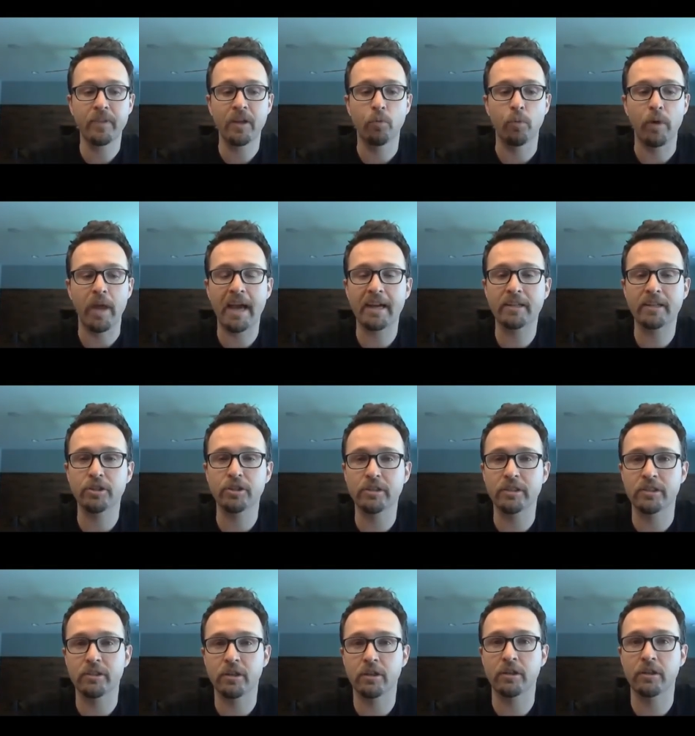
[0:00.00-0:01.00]
we actually
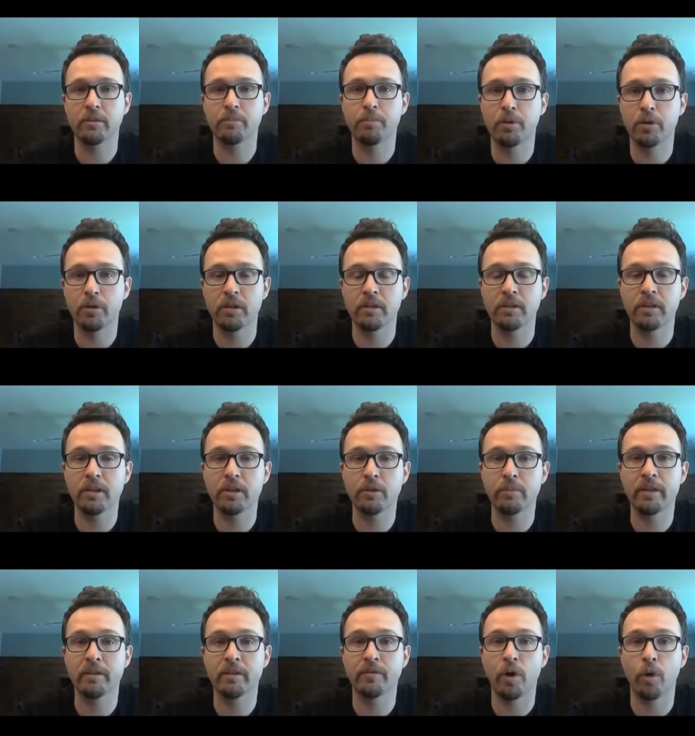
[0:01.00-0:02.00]
started to pull a little
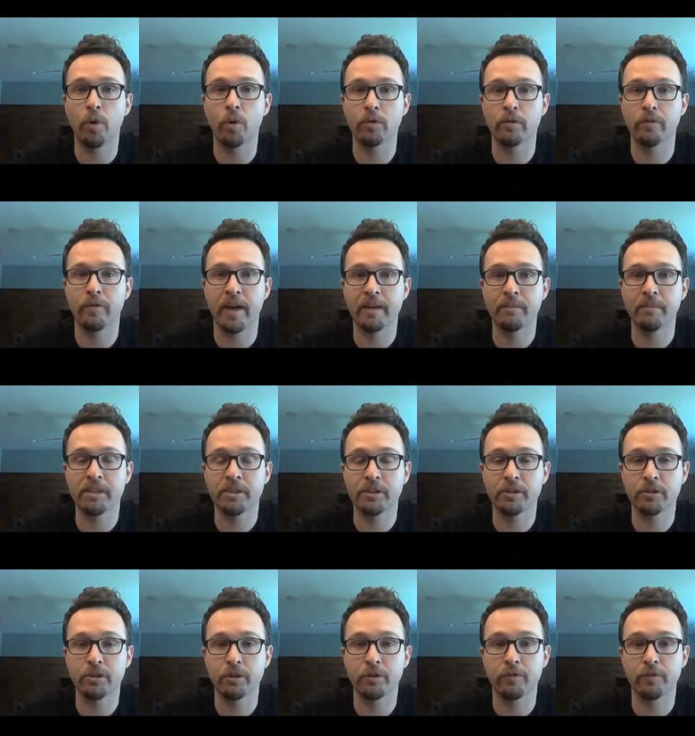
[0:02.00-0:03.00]
bit of old vine
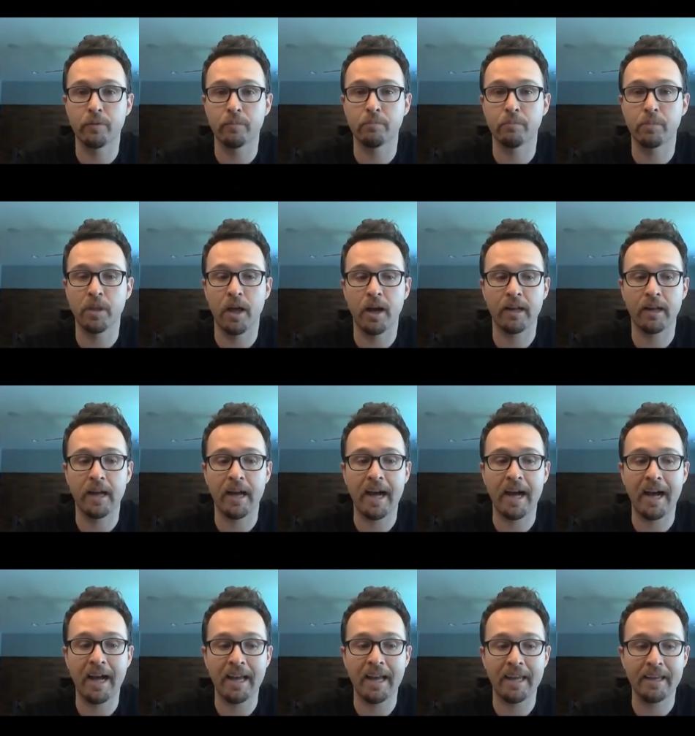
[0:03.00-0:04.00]
material from Block
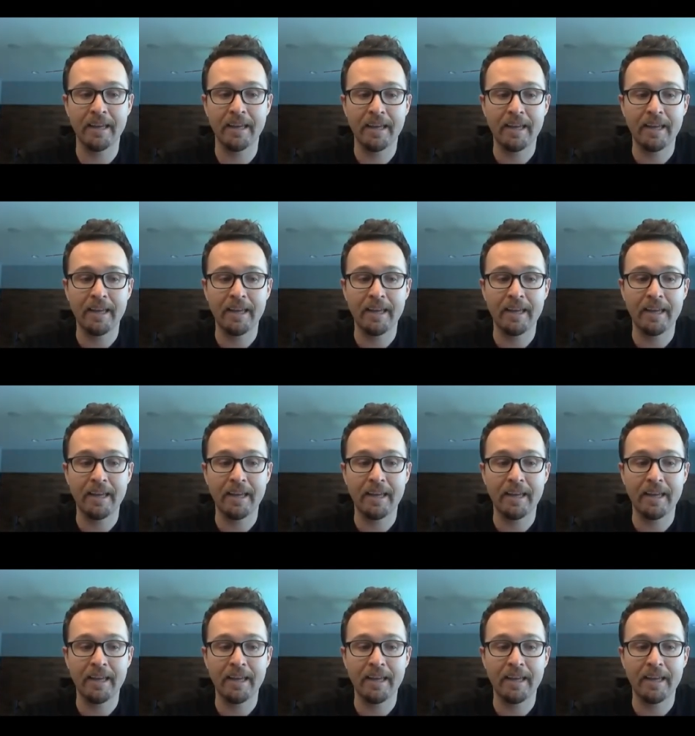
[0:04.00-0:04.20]
I.